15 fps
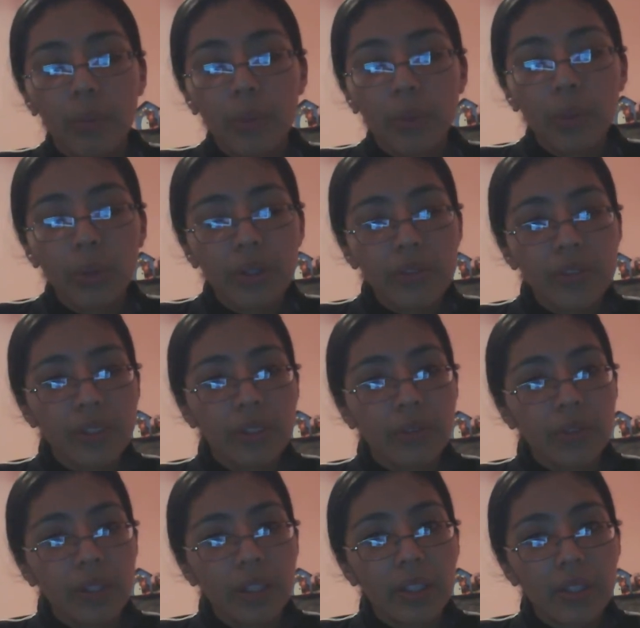who lives in a
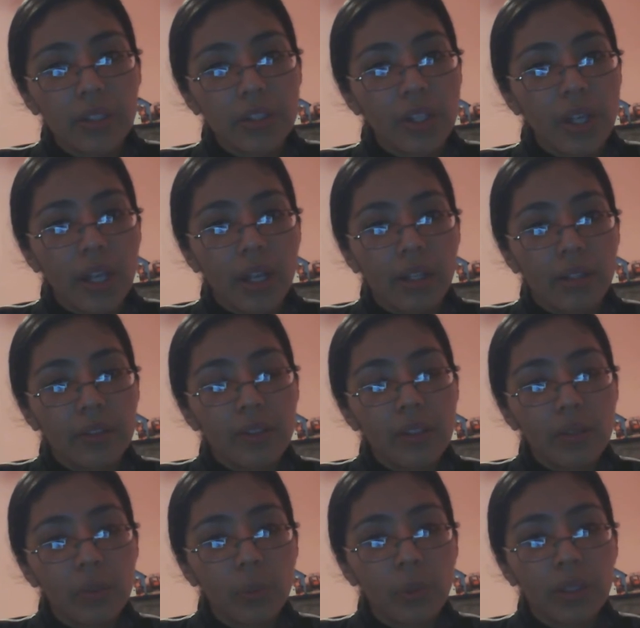village and
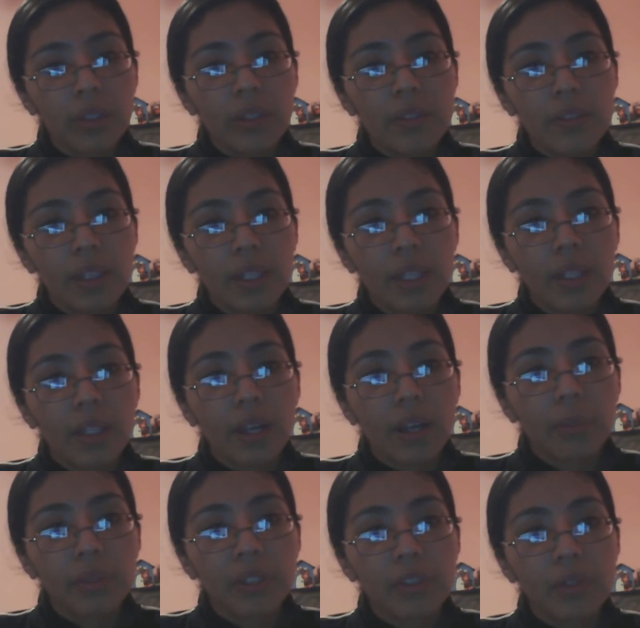is witnessing
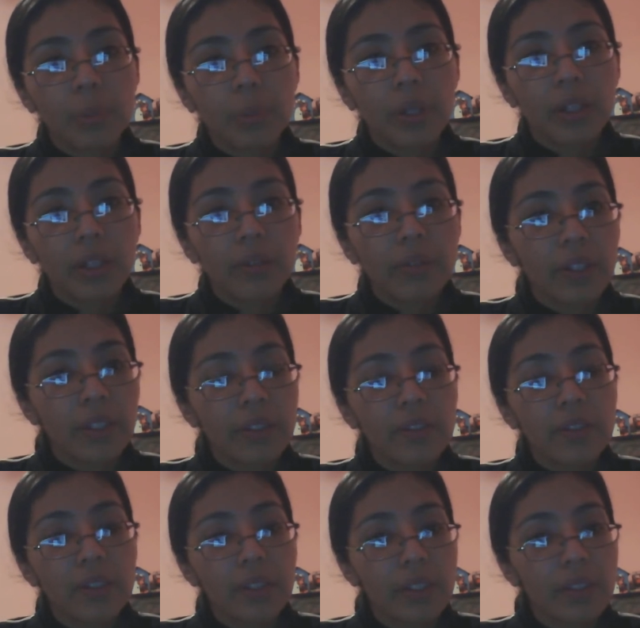the spread of a
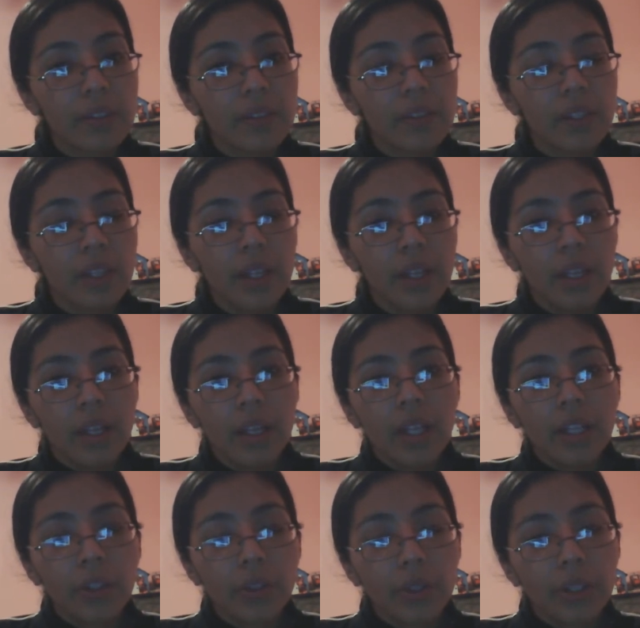disease
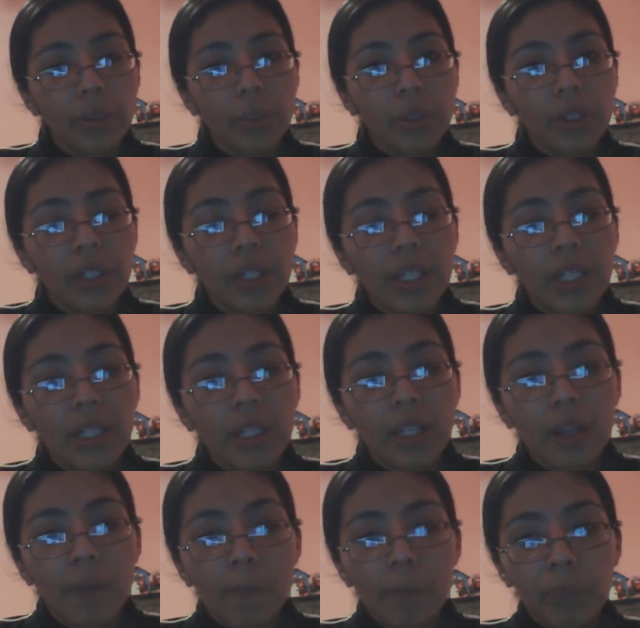in her community.
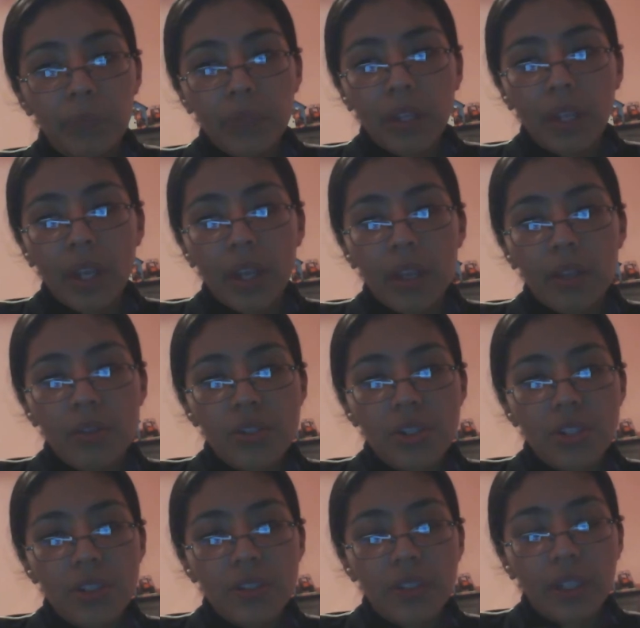And
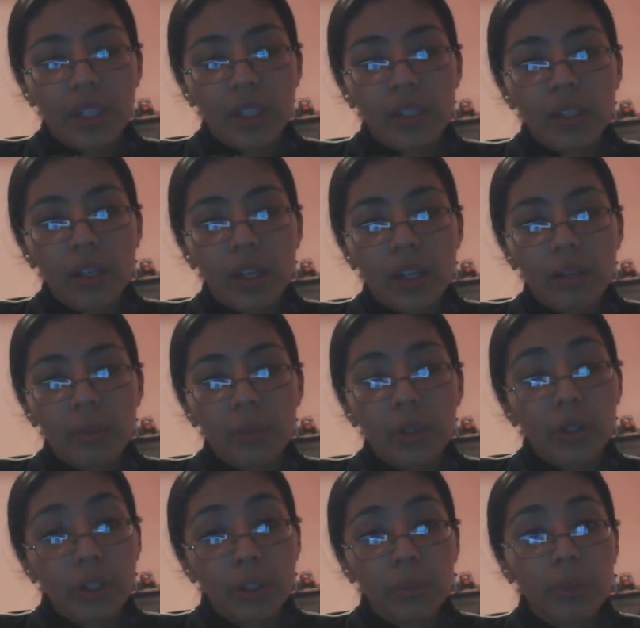she's seeing her
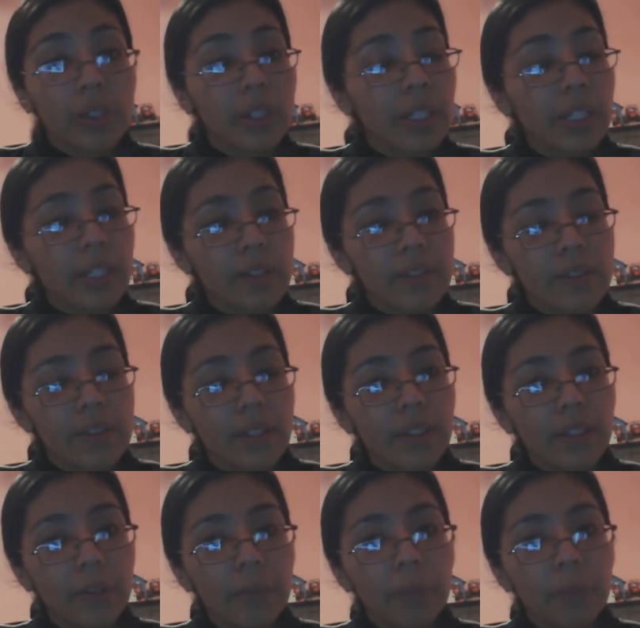community get sick,